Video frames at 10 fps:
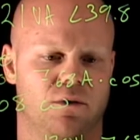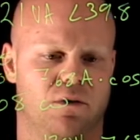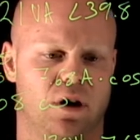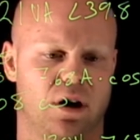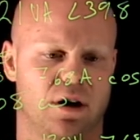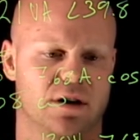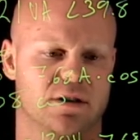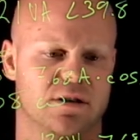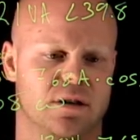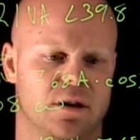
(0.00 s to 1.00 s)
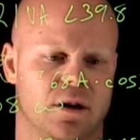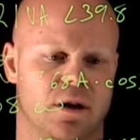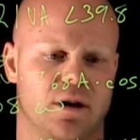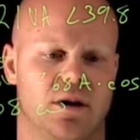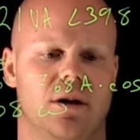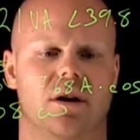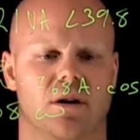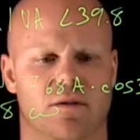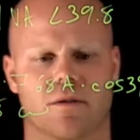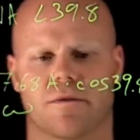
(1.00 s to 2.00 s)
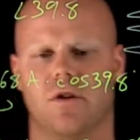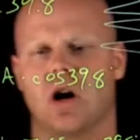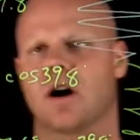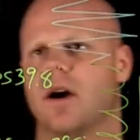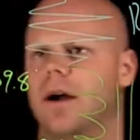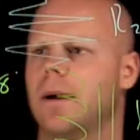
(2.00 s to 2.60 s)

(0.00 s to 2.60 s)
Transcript: VARs, or VAR.